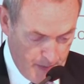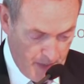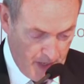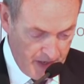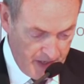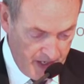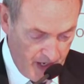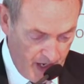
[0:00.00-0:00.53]

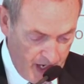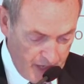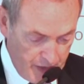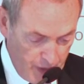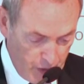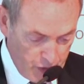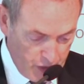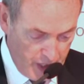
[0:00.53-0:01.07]
by the
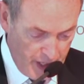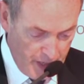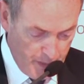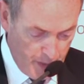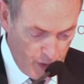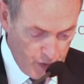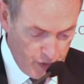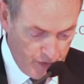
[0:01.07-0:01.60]
ideologically
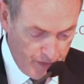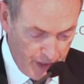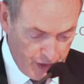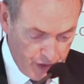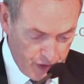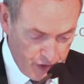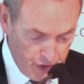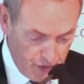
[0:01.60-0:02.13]
opposed
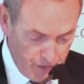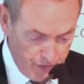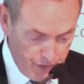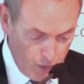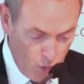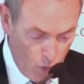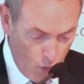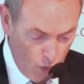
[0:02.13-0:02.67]
victors of
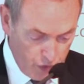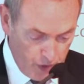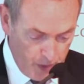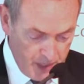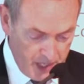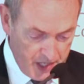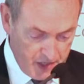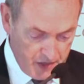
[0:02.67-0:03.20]
the war
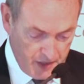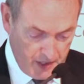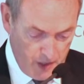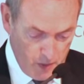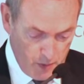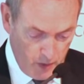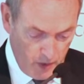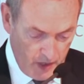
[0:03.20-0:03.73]
dominated the
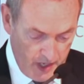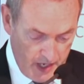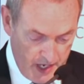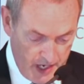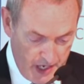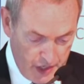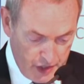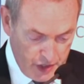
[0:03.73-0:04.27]
global
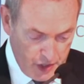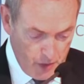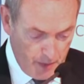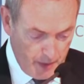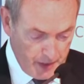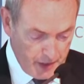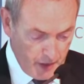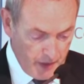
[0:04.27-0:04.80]

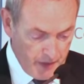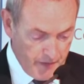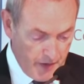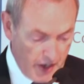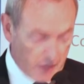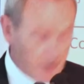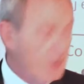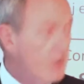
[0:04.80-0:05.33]
geopolitical
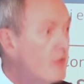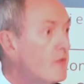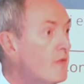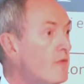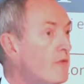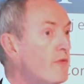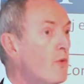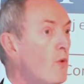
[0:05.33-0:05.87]
environment
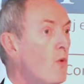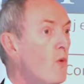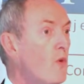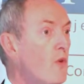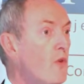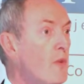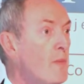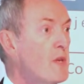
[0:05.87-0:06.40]

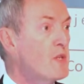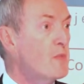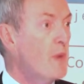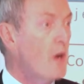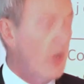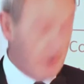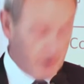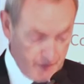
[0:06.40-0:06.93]
for the best
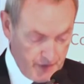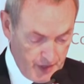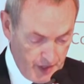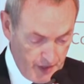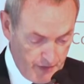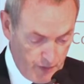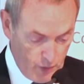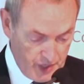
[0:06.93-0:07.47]
part of
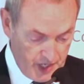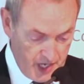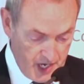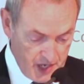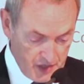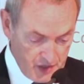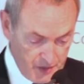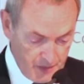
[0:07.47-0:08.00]
40
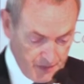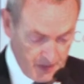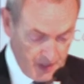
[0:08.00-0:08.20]
years,